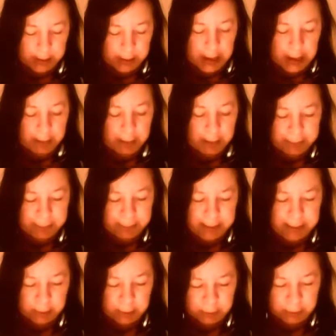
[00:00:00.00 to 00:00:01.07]
I
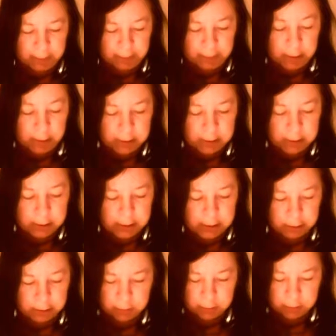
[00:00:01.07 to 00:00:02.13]
pleaded with the bouncers
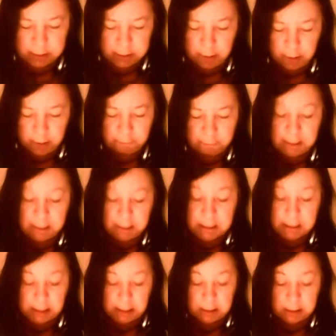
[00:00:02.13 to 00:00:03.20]
to reserve me a
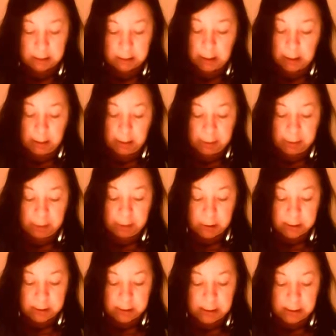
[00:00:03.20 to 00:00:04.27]
ticket, because
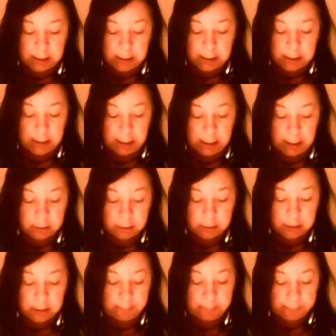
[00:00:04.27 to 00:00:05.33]
he announced
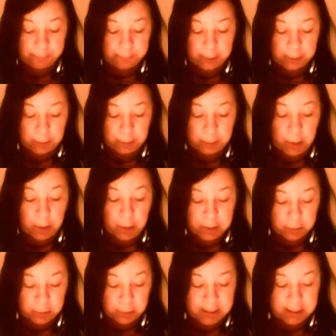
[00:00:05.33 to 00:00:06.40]
that they were as
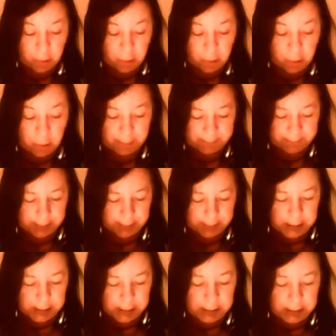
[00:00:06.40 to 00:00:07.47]
good as gone.
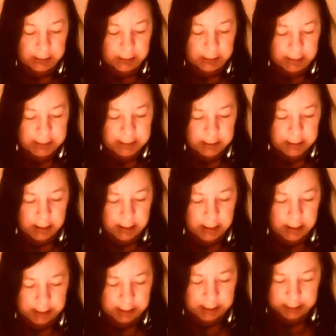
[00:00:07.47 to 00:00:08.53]
He may still have
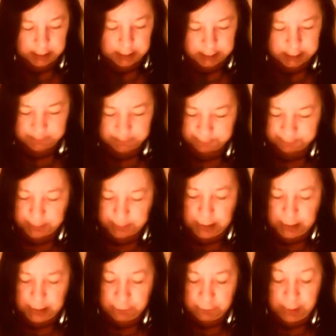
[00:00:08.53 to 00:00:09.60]
tickets
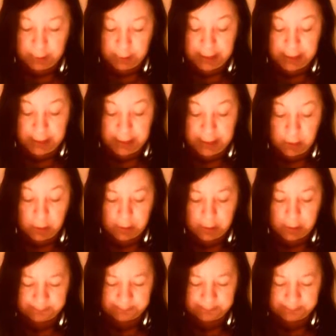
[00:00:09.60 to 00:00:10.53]
for another hour.